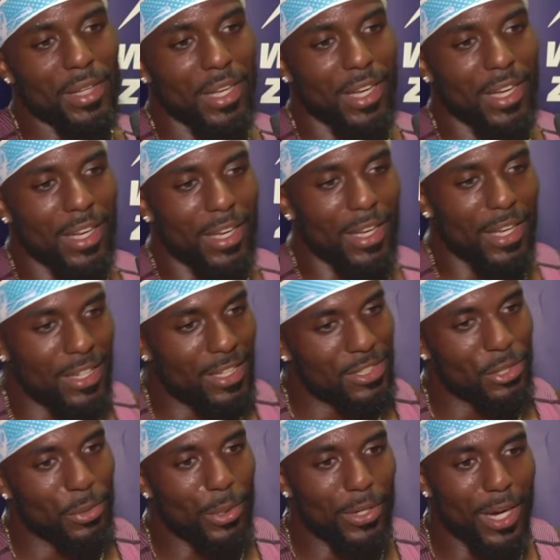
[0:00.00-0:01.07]

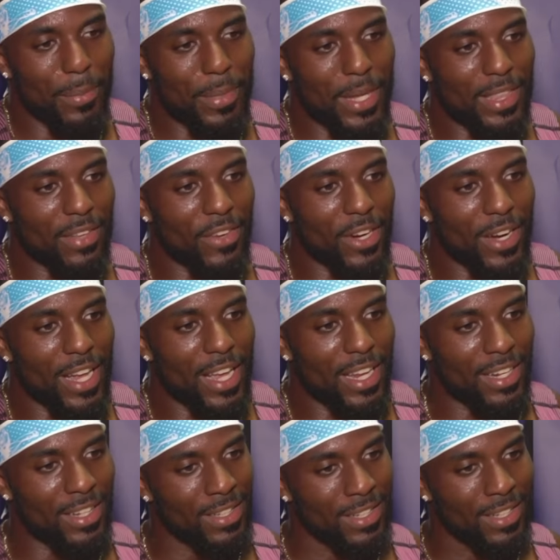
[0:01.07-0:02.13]
Tawil got me at the very end,
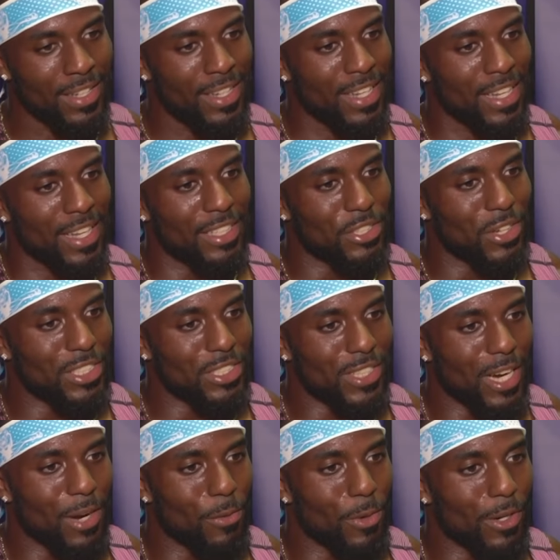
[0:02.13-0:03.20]
so I just
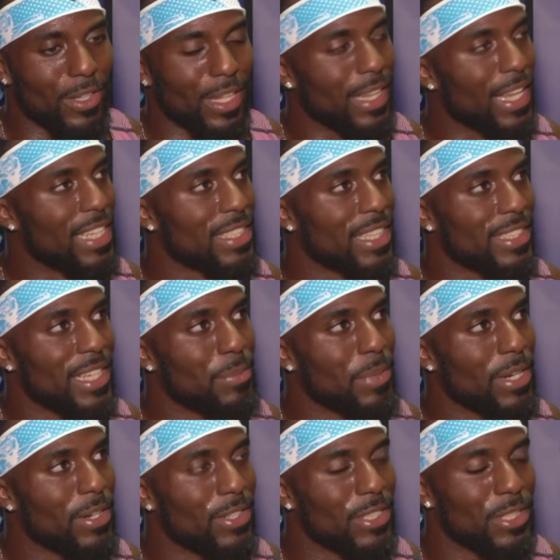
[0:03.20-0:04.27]
got to work on the last like 10
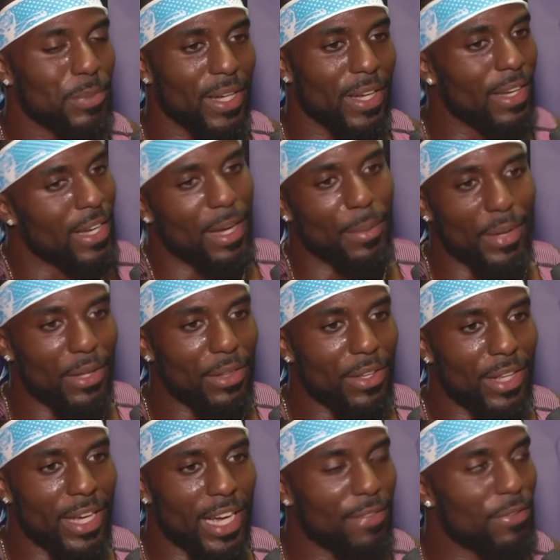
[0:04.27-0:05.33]
meters. But I mean, other than
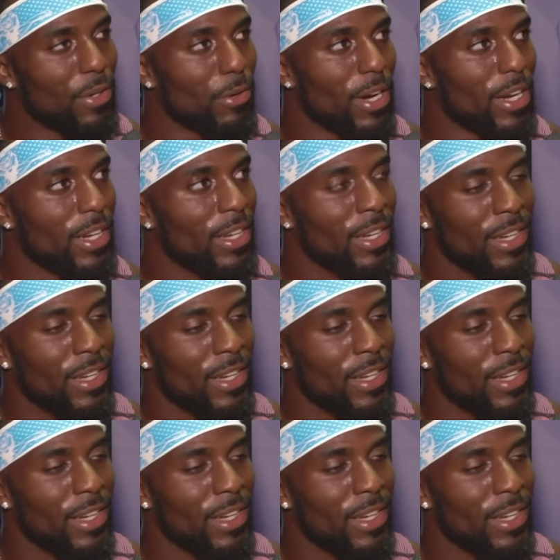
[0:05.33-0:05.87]
that, I felt great.